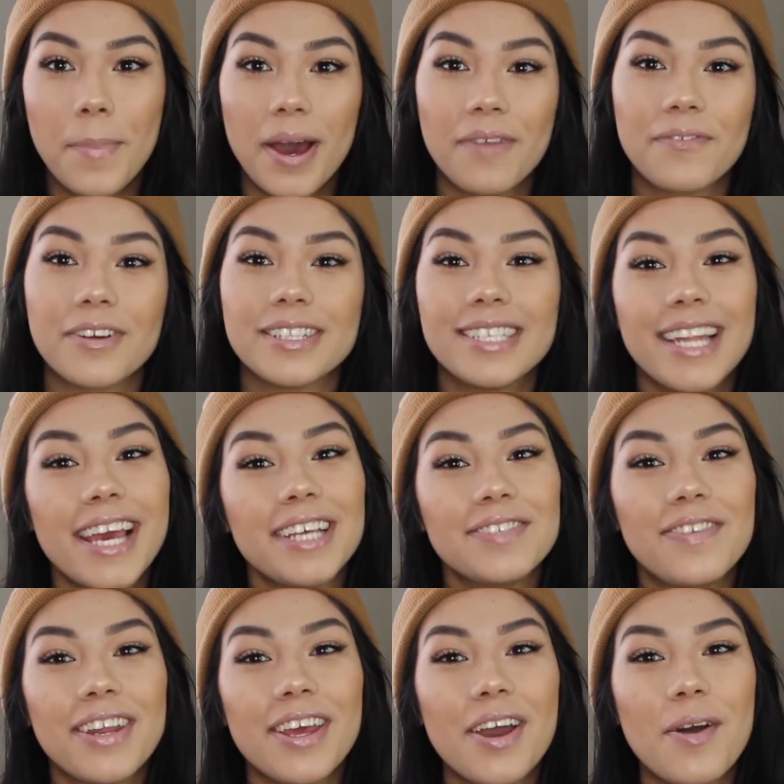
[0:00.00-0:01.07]
But for today's
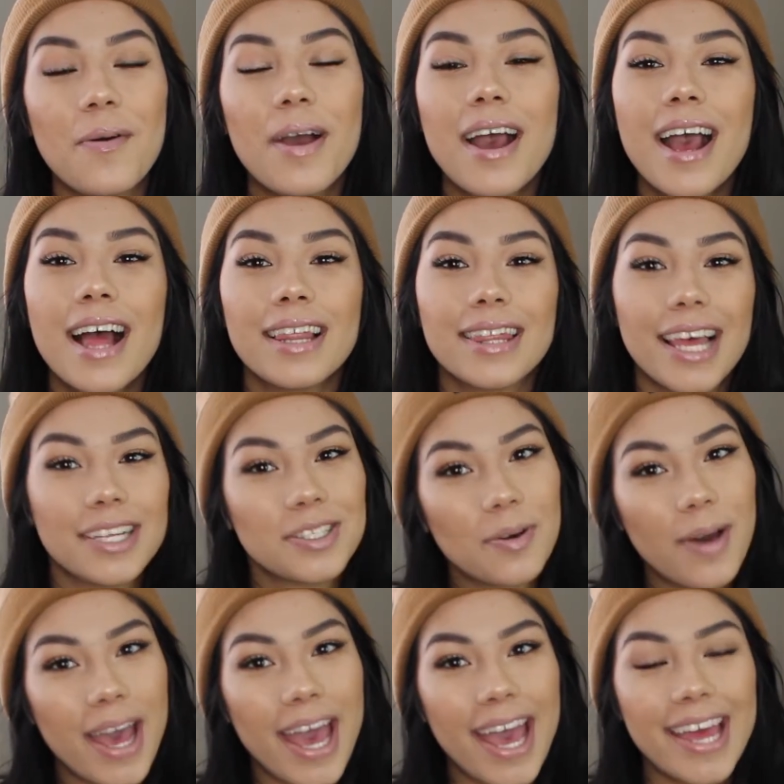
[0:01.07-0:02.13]
video, let's go
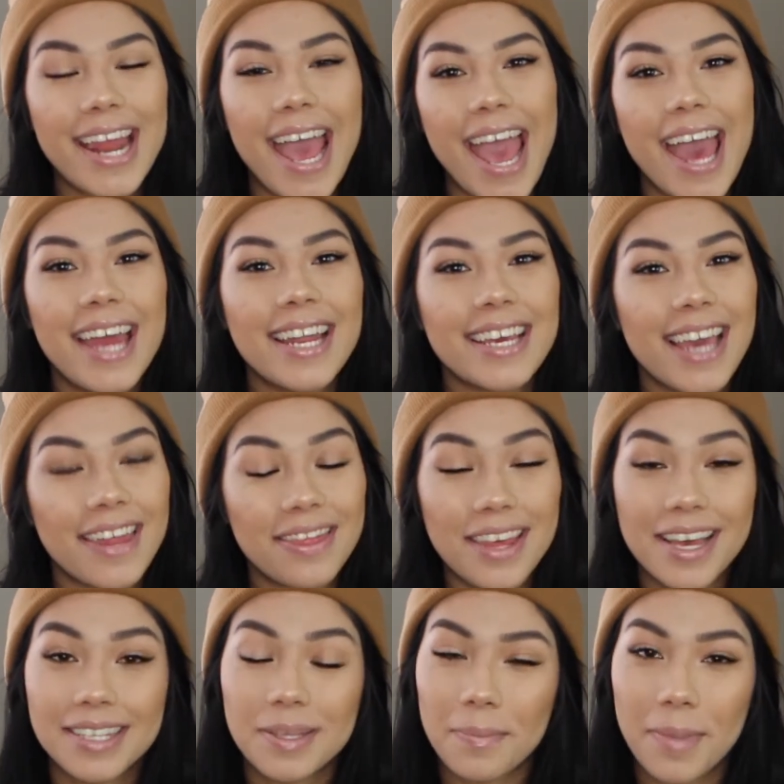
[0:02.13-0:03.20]
ahead and get
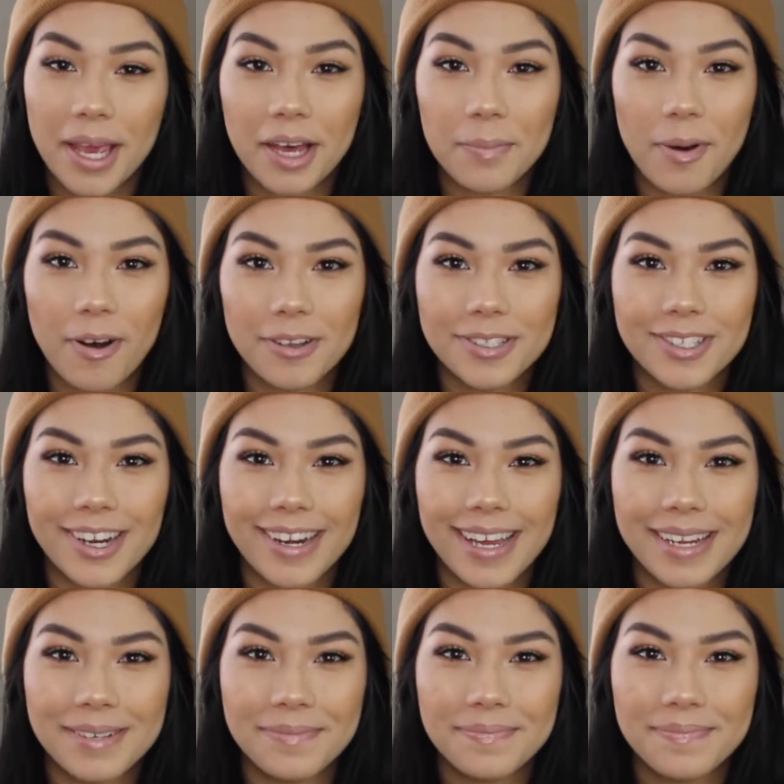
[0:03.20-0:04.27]
this makeup haul
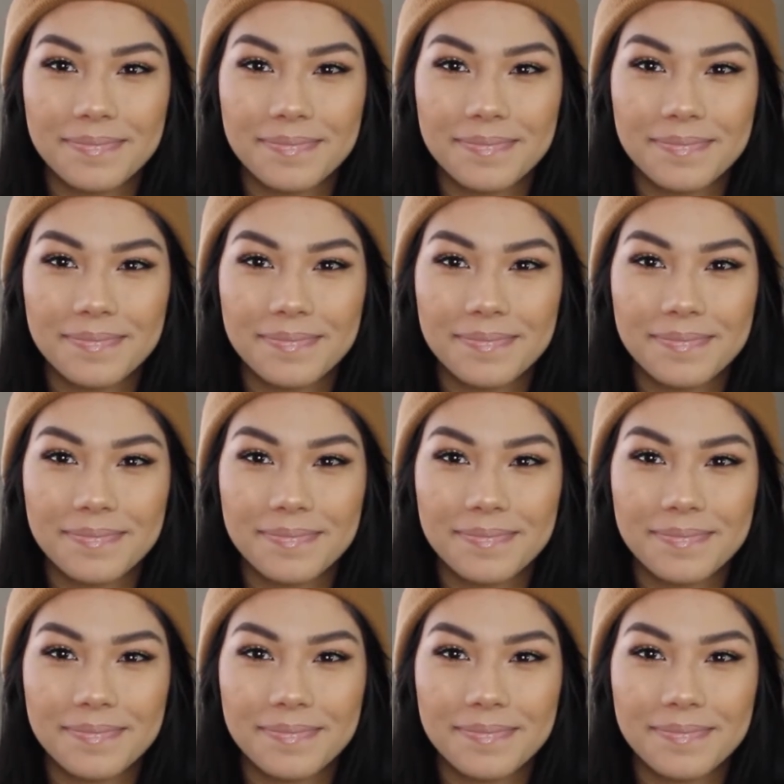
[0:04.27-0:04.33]
started.